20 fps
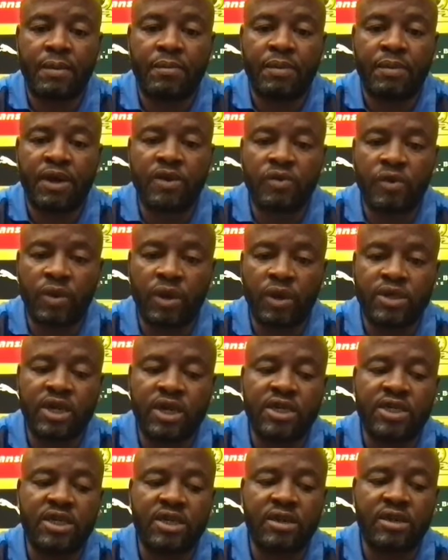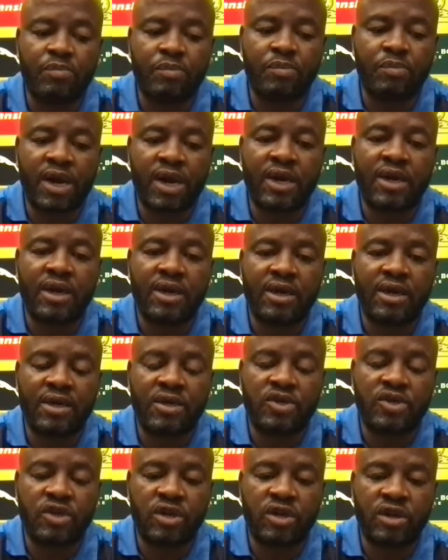But we will just keep plucking
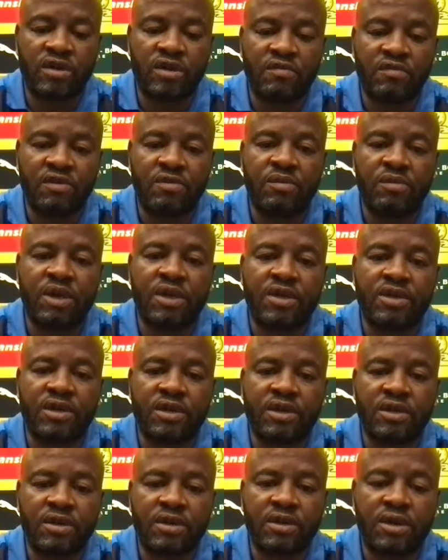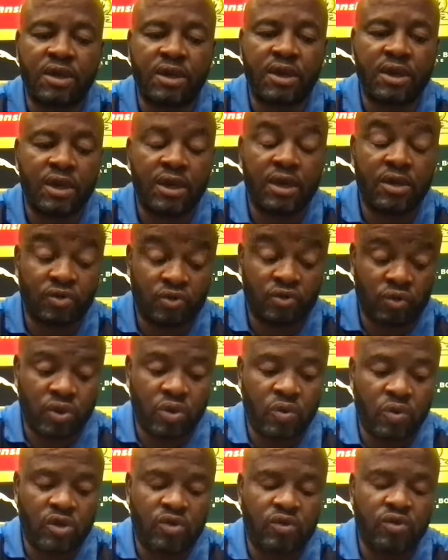each and every match and
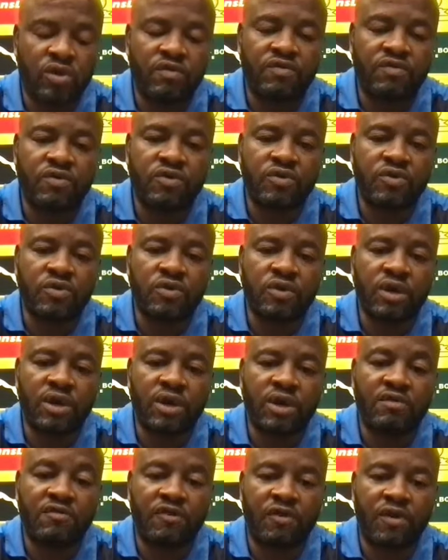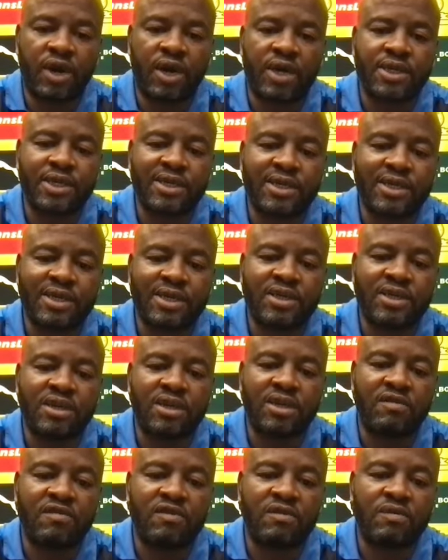doing what we have to do and focus in each
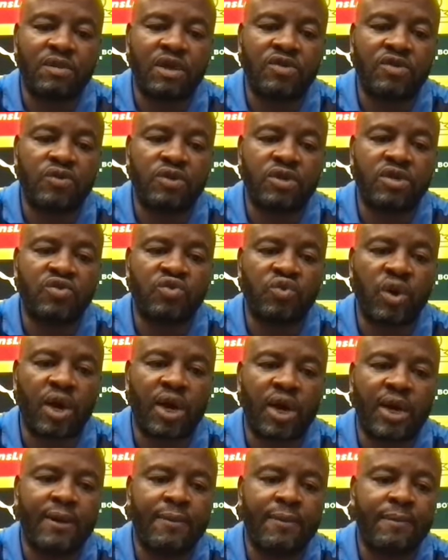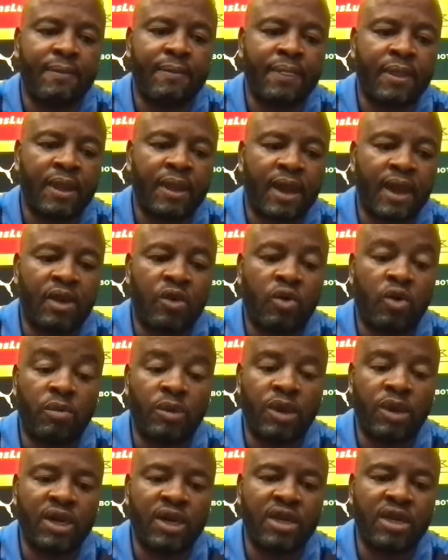and every match, which is why I
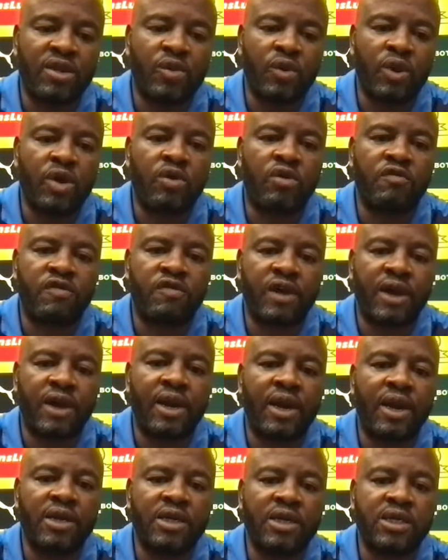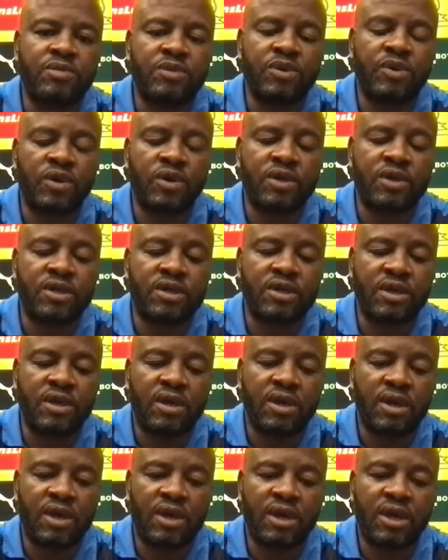commended the work of the analysts, because
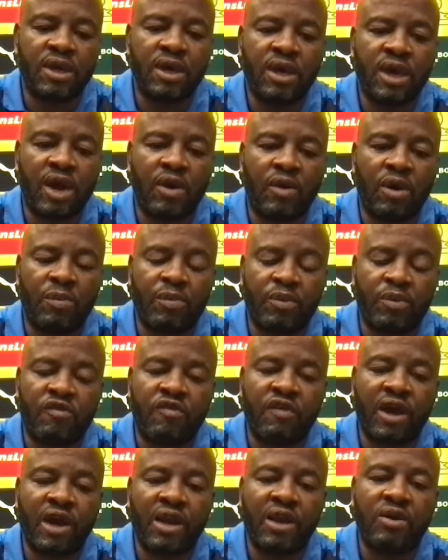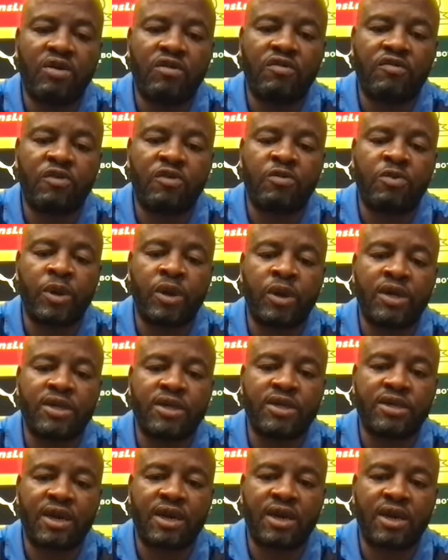in our profiling of
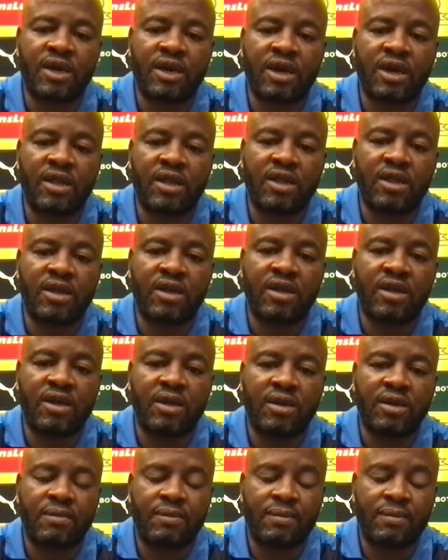opponents, I think